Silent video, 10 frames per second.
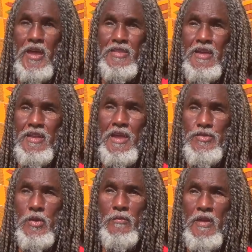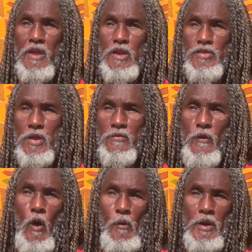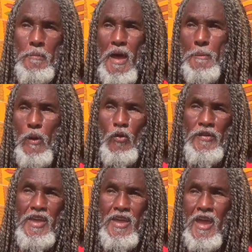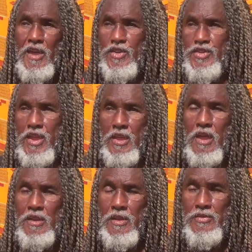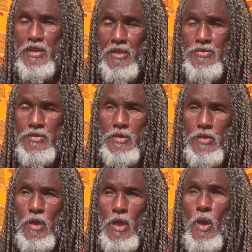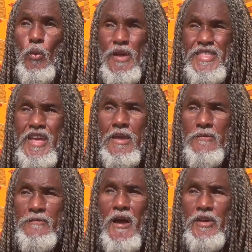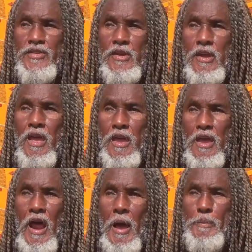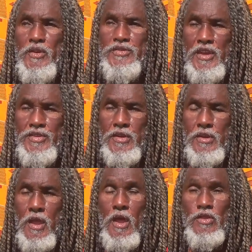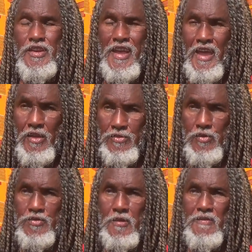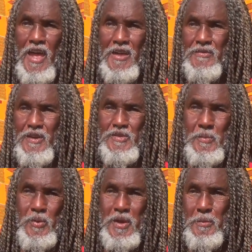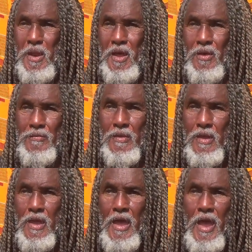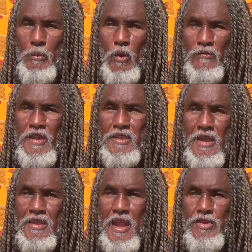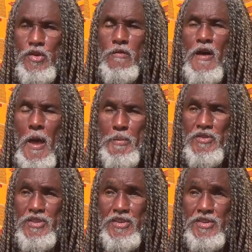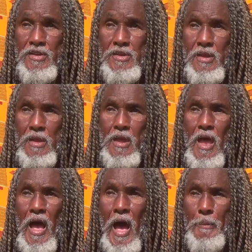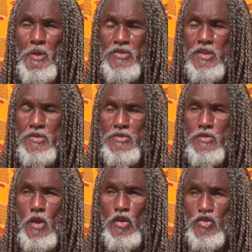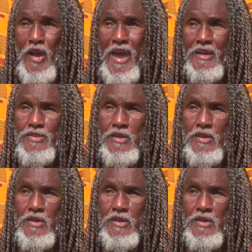The nature of energy forwarded by both he and she in this instance would then function in opposition to the essence of life and supreme love. And within the nature of opposition, opposites attract.